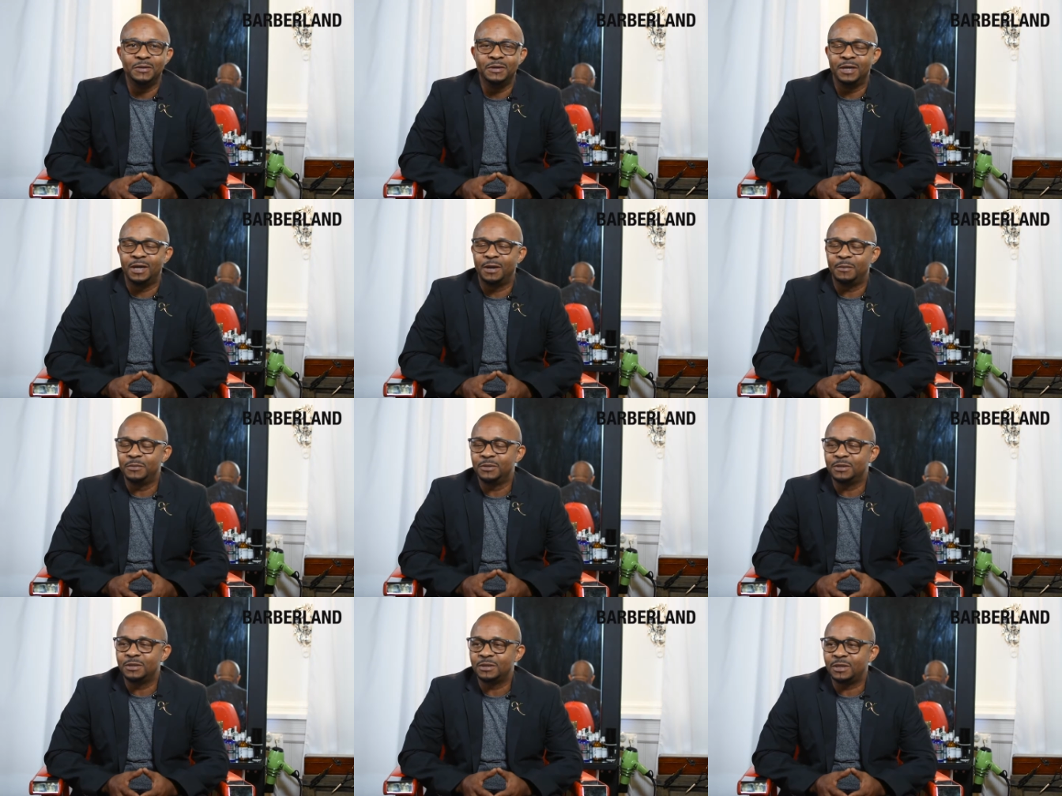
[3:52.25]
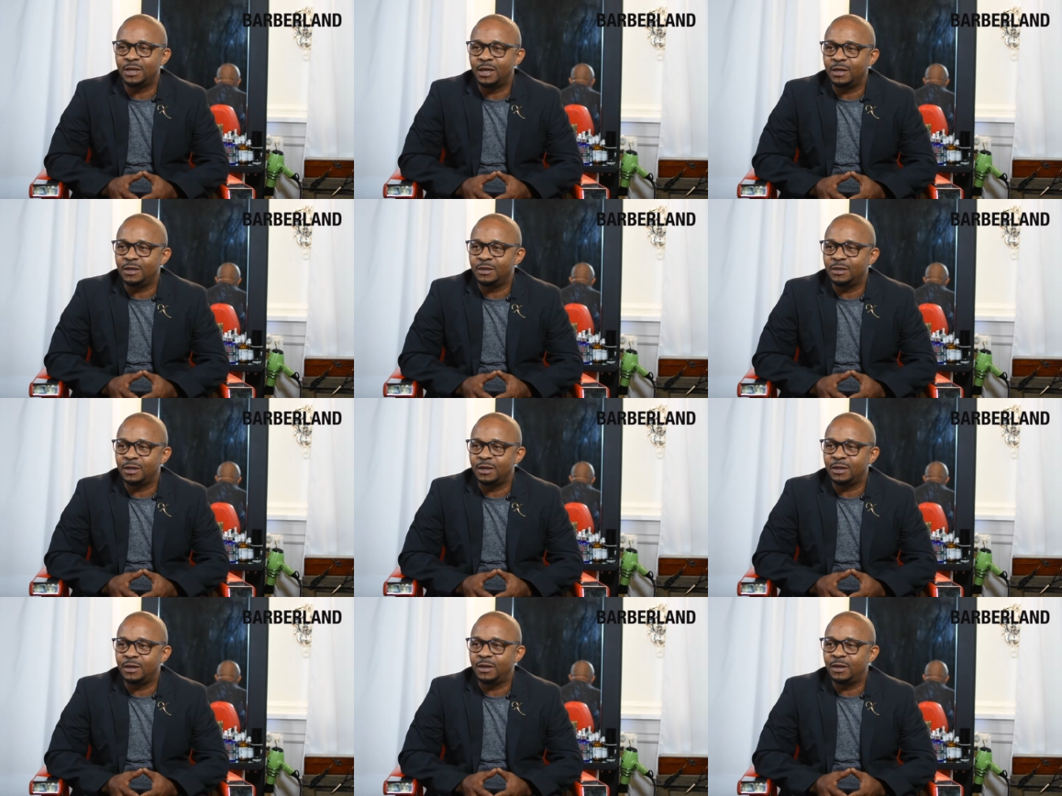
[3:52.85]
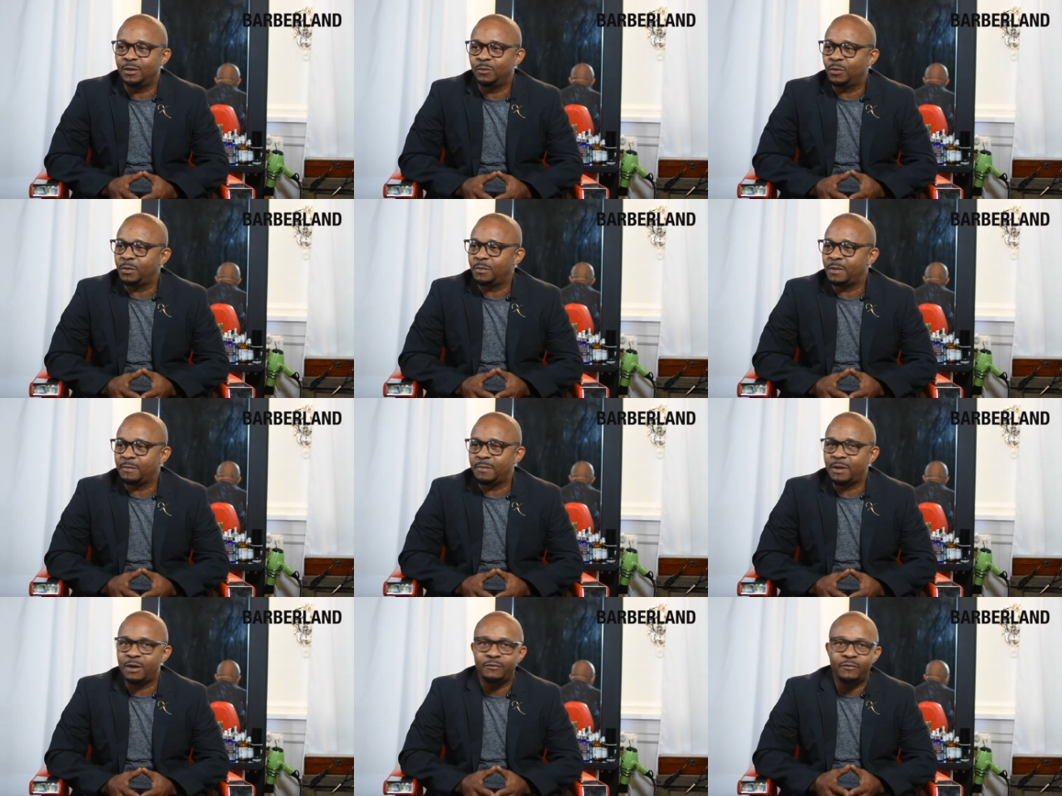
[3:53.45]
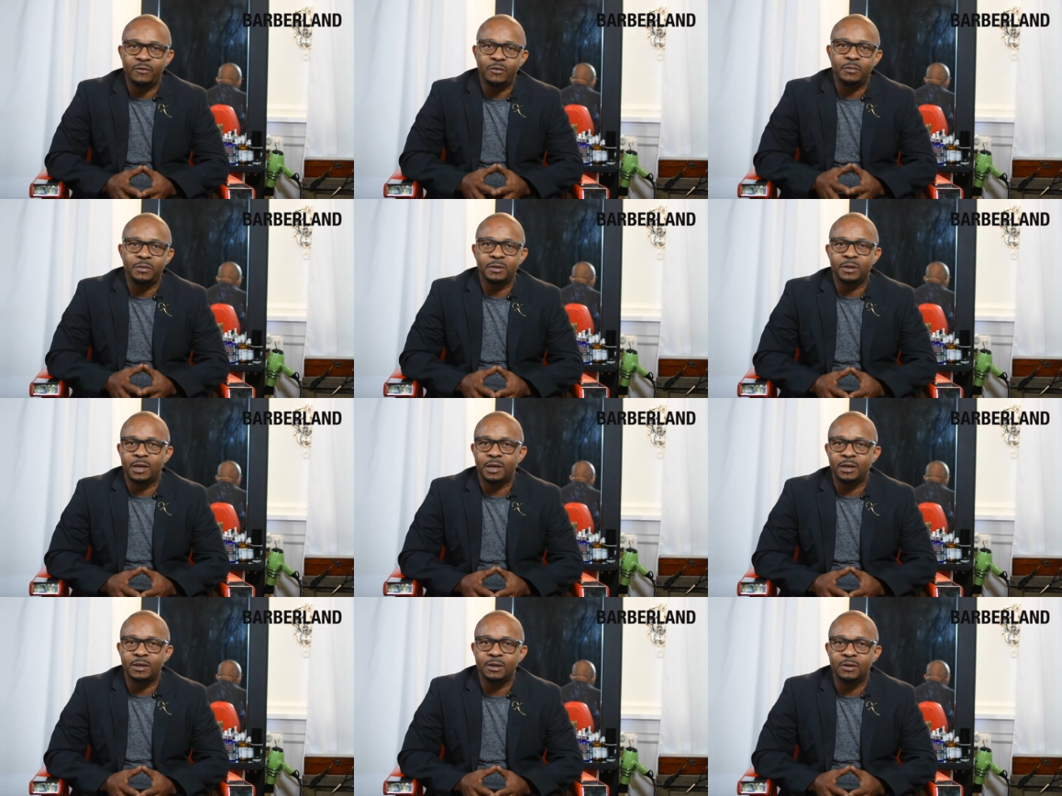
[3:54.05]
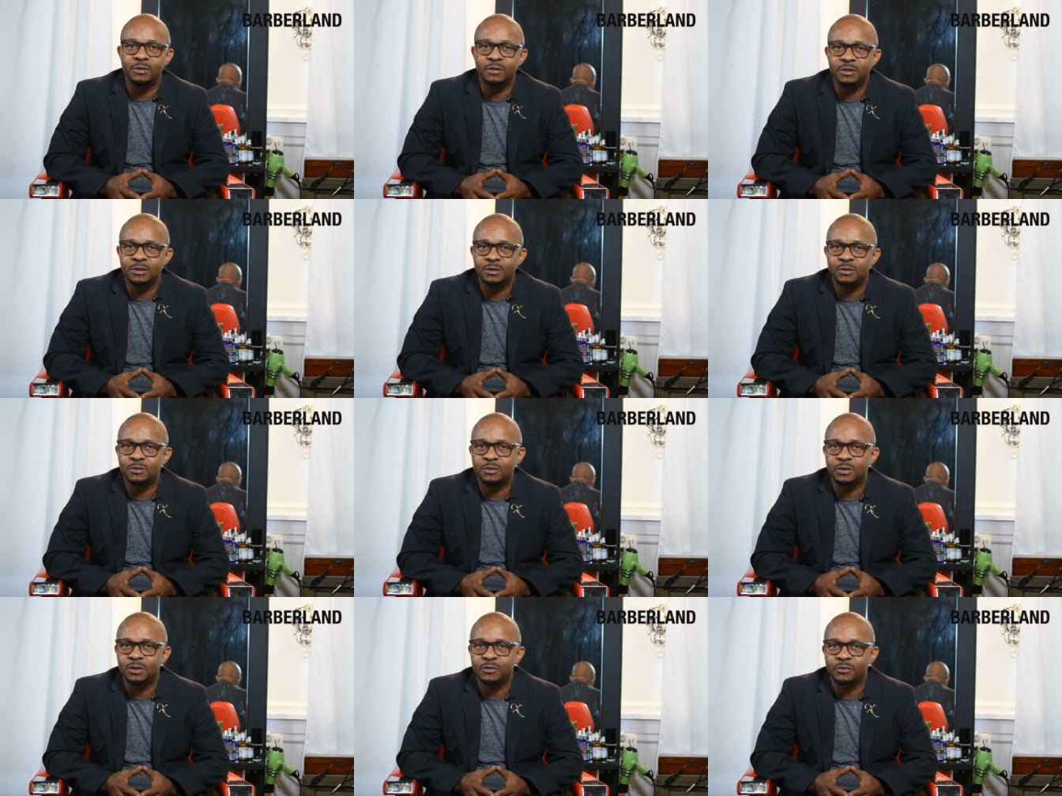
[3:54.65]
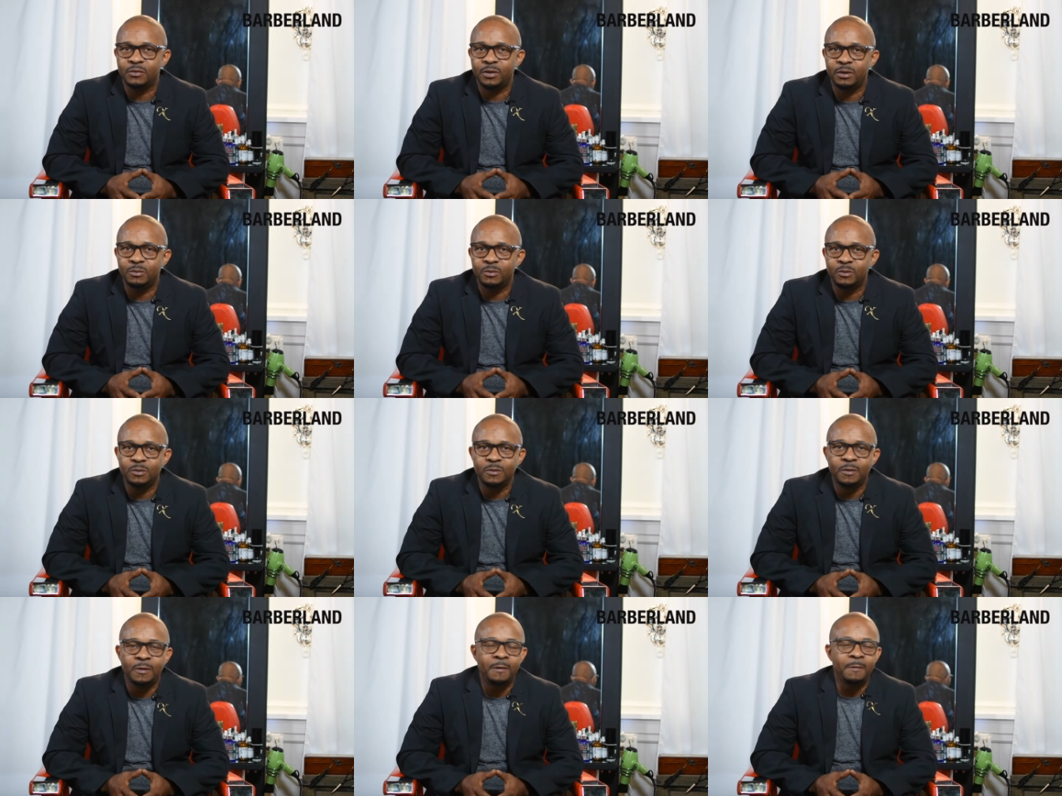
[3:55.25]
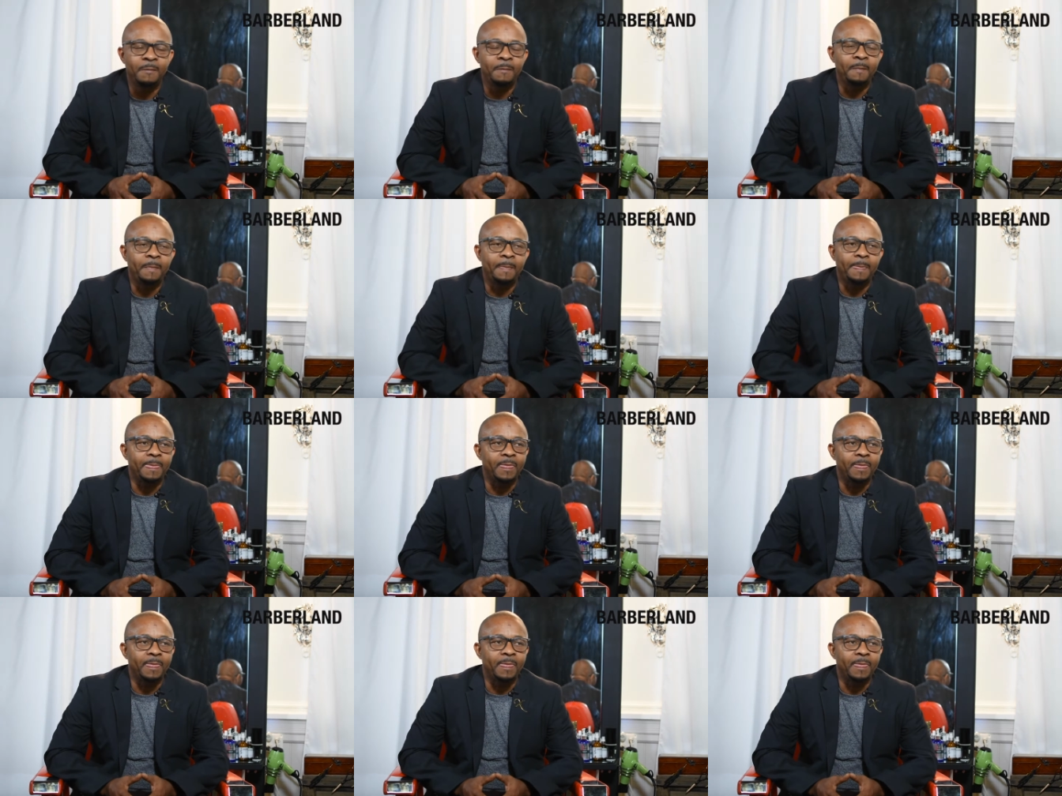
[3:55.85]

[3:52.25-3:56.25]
And I'm just like looking at him with my mouth open, like, yo, this dude's incredible. Yeah.